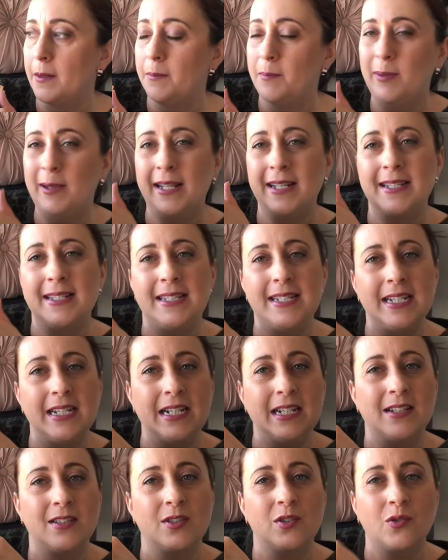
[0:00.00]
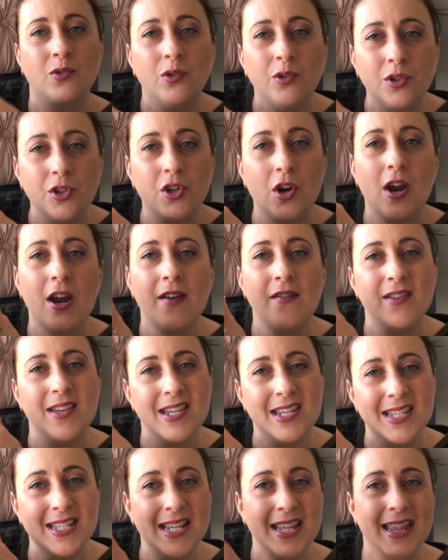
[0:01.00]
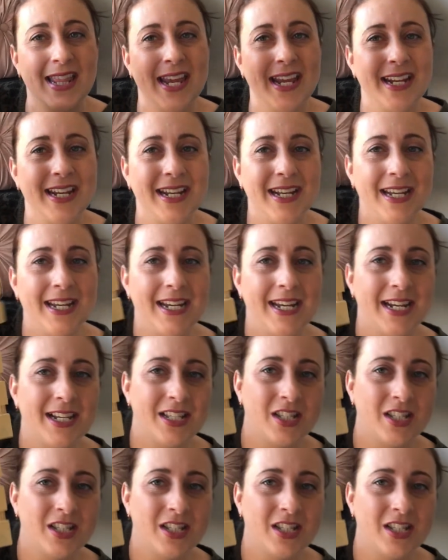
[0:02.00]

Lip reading: plastic screwdrivers and that in here.